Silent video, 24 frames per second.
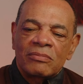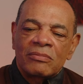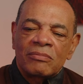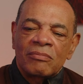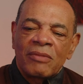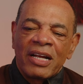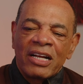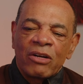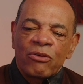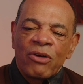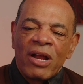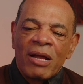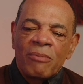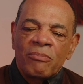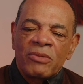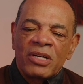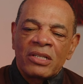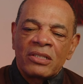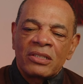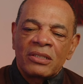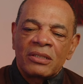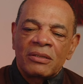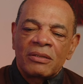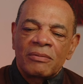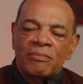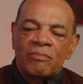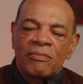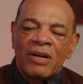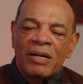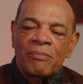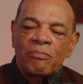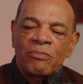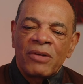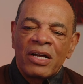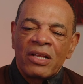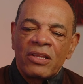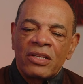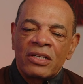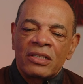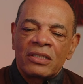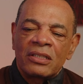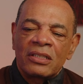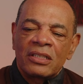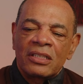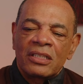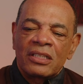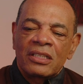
my grandmother, my mother,